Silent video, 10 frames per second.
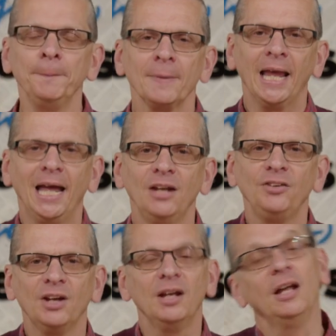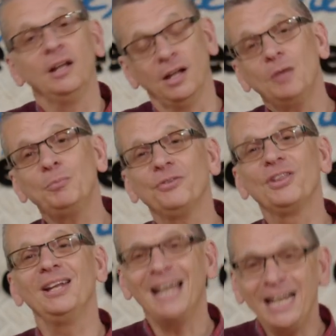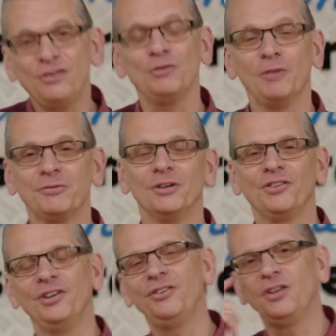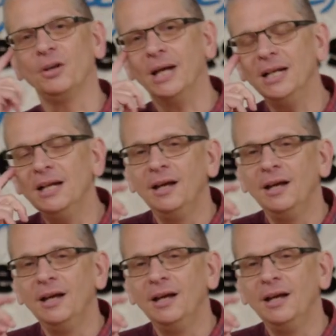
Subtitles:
And a number of the later references to it